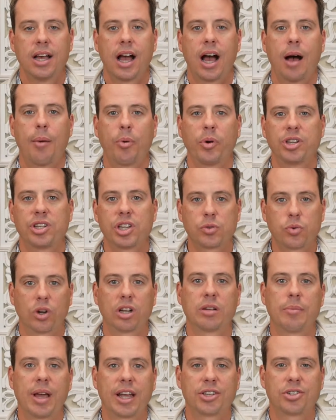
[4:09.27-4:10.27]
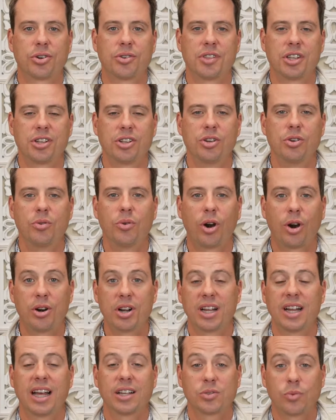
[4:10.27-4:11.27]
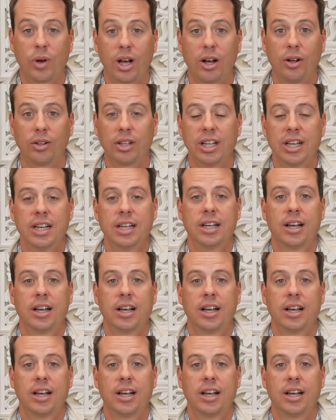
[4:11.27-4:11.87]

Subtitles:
But we just wanted to make sure that you heard it as well.